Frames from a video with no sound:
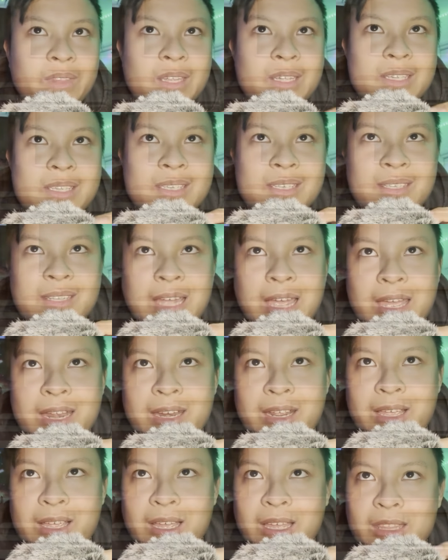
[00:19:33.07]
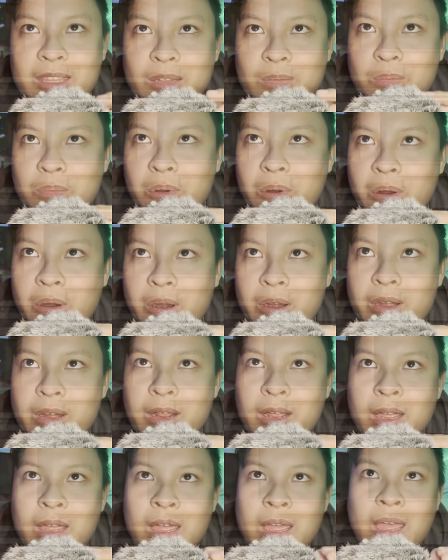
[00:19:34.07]
standing at the board,
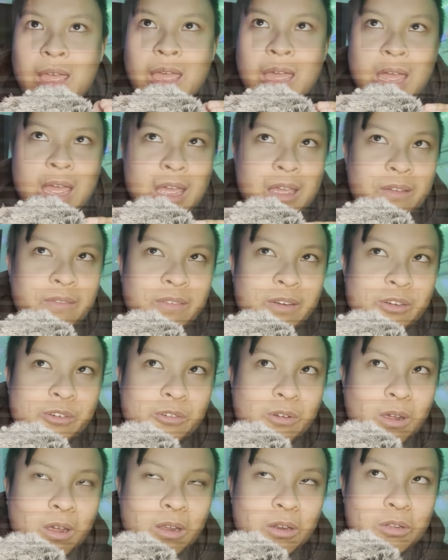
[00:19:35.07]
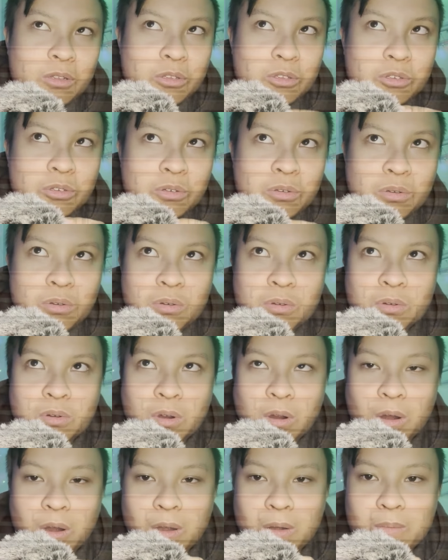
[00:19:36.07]
having drawn 2
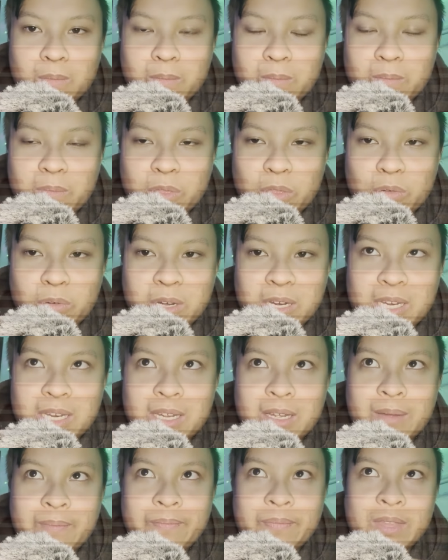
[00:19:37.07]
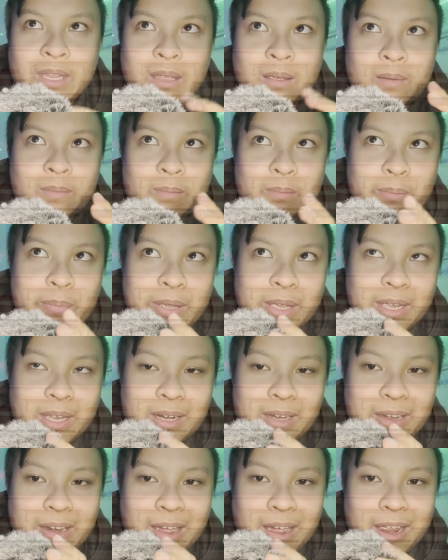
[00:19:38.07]
or 3 big
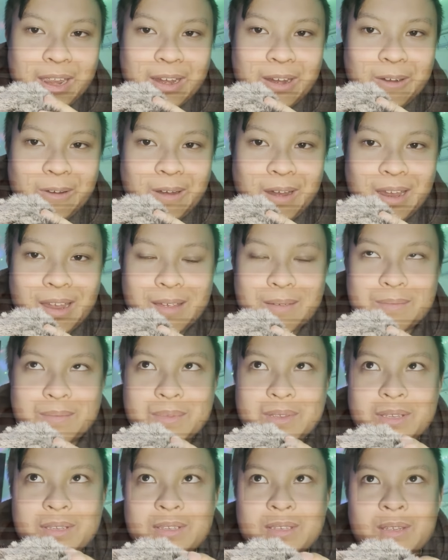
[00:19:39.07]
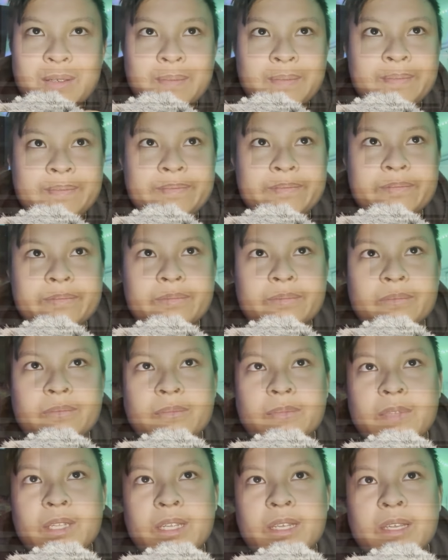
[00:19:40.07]
diagrams.
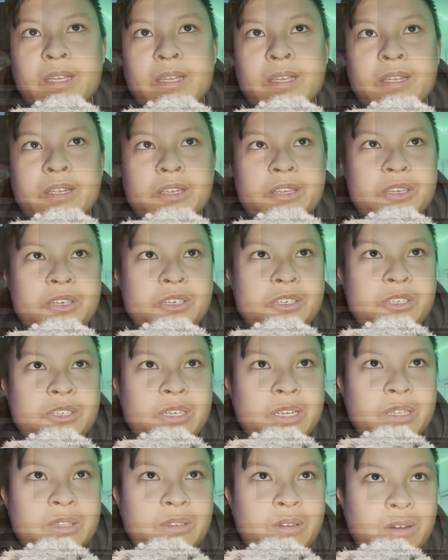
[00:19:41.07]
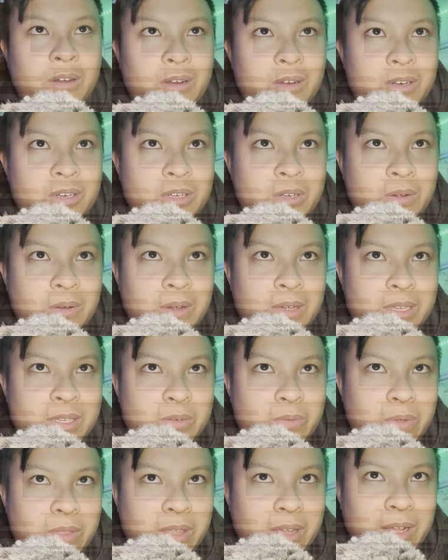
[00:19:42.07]
She turned to us
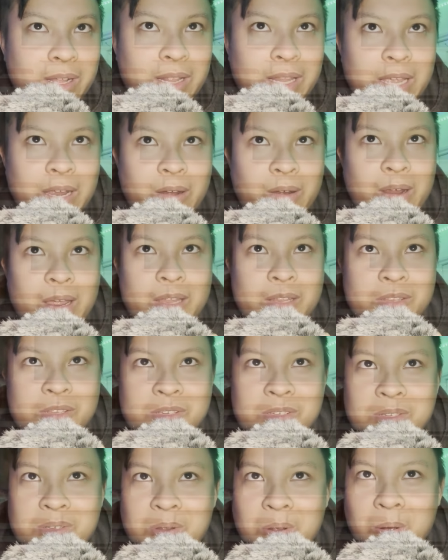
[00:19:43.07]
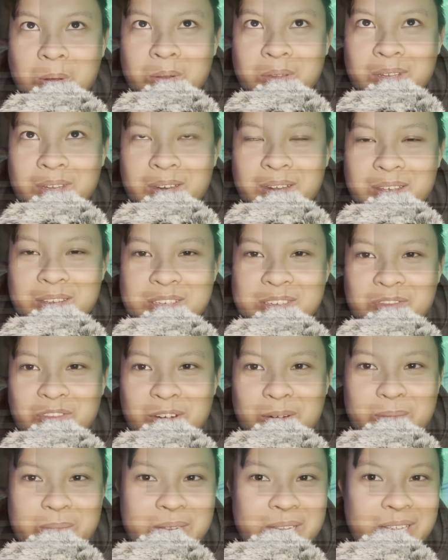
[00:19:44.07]
with a glare and scolded us
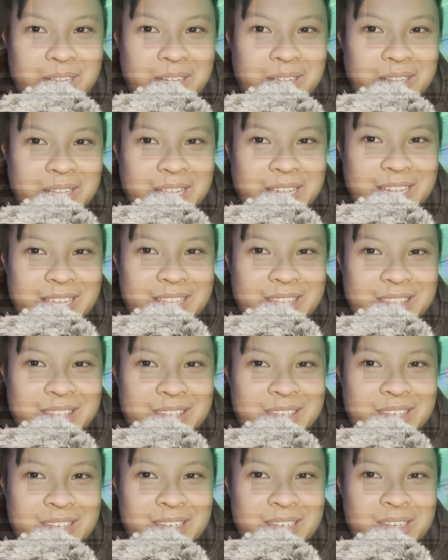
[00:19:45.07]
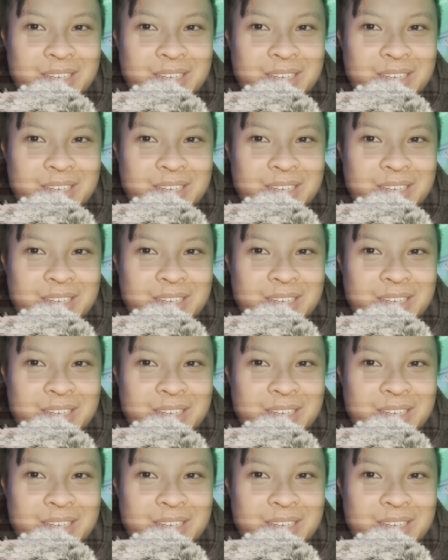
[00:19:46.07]
for being late.